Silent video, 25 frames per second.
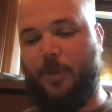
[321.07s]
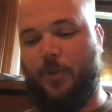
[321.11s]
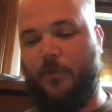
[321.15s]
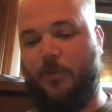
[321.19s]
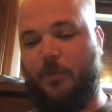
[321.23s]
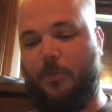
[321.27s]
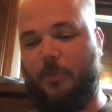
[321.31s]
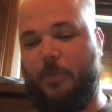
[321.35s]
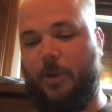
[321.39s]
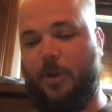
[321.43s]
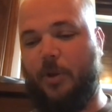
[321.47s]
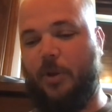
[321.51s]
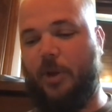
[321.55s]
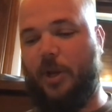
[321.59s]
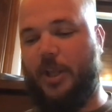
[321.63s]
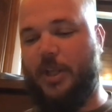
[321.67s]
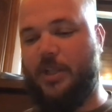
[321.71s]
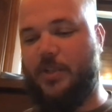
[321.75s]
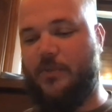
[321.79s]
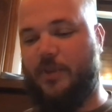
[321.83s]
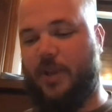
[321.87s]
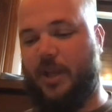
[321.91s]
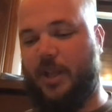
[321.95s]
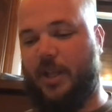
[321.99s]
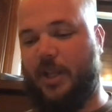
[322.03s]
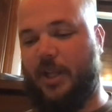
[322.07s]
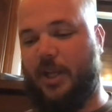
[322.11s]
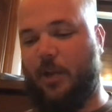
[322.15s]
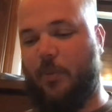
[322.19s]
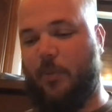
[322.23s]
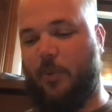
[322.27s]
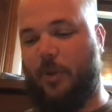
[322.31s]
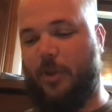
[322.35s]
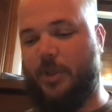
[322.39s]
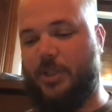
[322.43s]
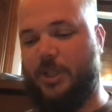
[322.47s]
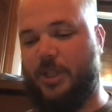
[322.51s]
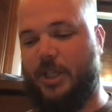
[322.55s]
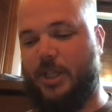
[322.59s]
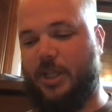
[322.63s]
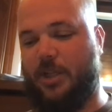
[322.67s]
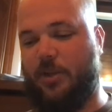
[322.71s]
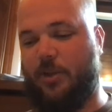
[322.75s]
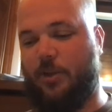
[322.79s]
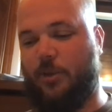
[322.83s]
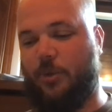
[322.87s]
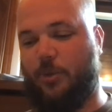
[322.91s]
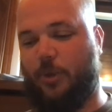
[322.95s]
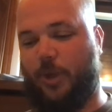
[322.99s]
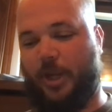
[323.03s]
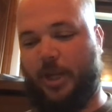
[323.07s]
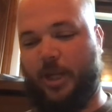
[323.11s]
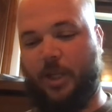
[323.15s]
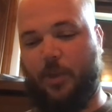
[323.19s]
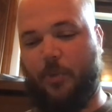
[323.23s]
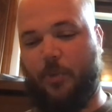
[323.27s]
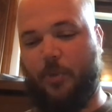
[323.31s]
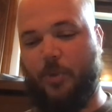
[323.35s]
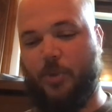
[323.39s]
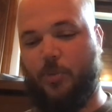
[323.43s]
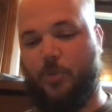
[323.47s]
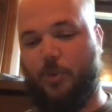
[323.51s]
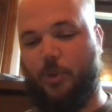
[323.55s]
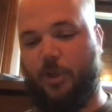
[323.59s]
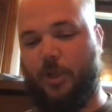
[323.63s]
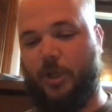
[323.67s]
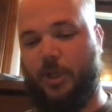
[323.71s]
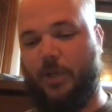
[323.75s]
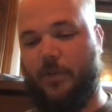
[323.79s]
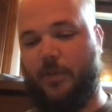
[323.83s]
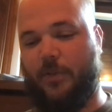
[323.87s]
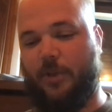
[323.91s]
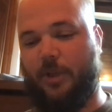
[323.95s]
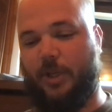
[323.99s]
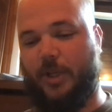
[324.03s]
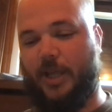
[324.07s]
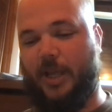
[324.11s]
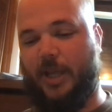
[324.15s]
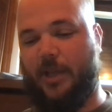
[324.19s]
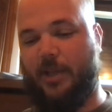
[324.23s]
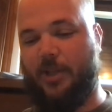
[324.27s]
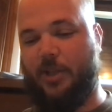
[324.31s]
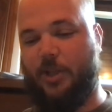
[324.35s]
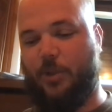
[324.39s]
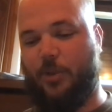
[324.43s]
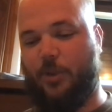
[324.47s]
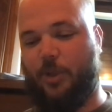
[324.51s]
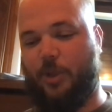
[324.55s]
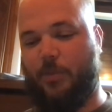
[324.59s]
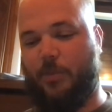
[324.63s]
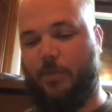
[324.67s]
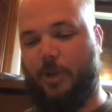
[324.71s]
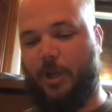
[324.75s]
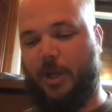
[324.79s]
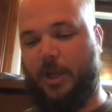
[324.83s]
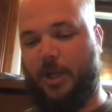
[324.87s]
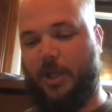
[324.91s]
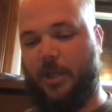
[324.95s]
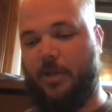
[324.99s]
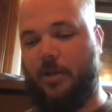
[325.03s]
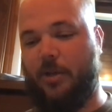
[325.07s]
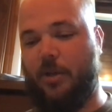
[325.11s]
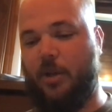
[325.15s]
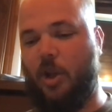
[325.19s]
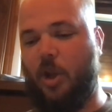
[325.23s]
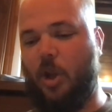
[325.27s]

From Paradise Valley, I went to Eagle Creek and was working in the Caledonia mine,